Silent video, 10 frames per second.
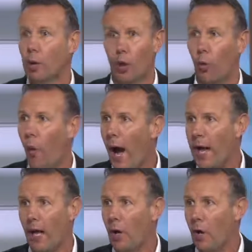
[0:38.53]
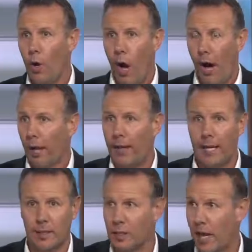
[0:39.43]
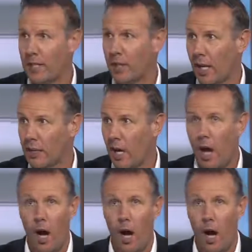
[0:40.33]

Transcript: So why, Alexis Sanchez,